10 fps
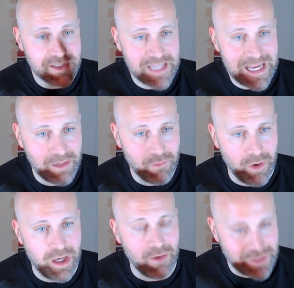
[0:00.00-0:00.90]
second
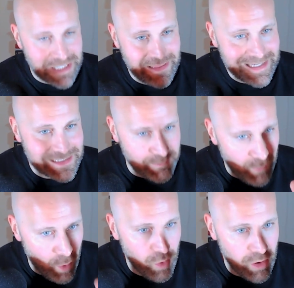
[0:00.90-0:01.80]
one, which I think is
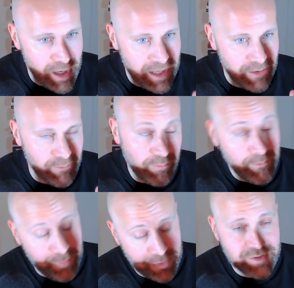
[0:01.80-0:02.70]
more
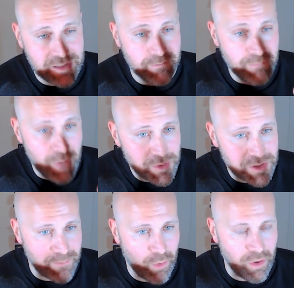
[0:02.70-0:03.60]
and potentially the
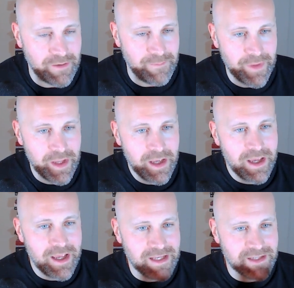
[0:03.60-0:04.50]
most important,
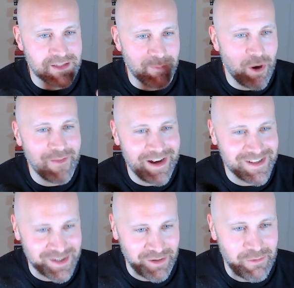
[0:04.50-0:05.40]
is the part that I
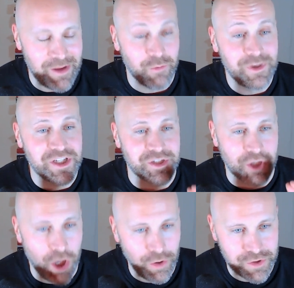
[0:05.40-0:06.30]
disagree with, which is
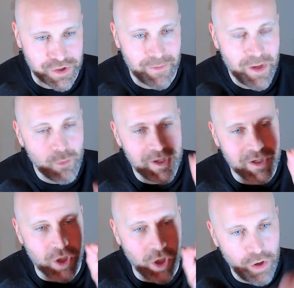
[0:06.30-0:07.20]
culture.
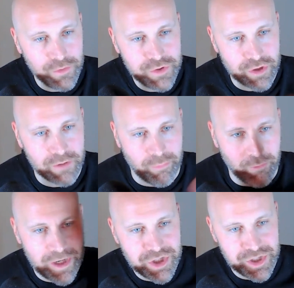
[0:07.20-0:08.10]
When culture
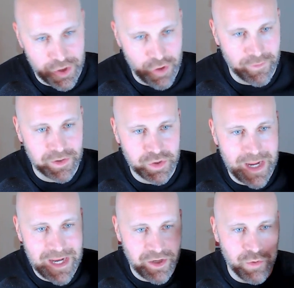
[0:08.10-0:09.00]
bridges over to
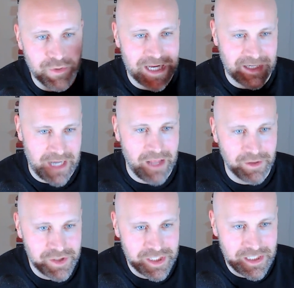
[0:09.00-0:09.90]
a new
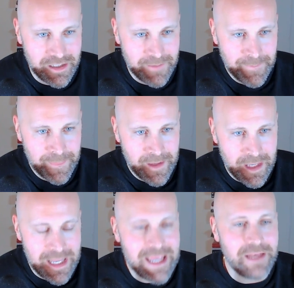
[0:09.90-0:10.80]
technology,
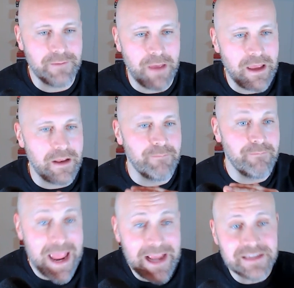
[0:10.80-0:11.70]
it
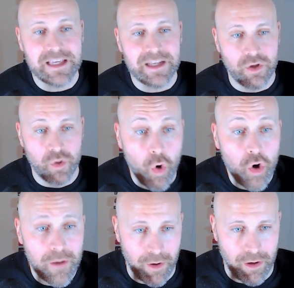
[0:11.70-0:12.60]
makes it
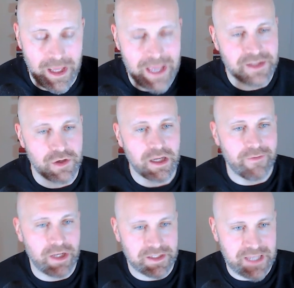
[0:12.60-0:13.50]
normal. And so I'll give
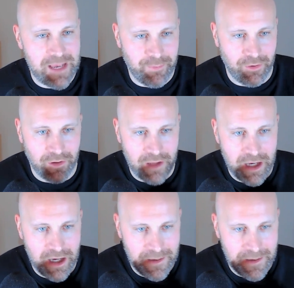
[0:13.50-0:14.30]
you an example.